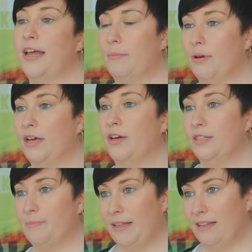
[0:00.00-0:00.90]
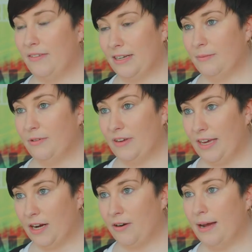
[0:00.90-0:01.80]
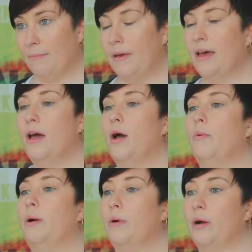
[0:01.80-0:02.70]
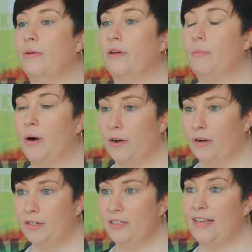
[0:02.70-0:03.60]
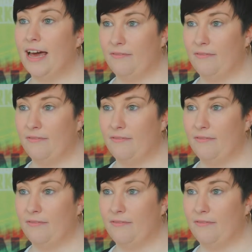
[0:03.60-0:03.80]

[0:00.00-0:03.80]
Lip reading: to anybody who has been the victim of a hate crime. We work with our partners, the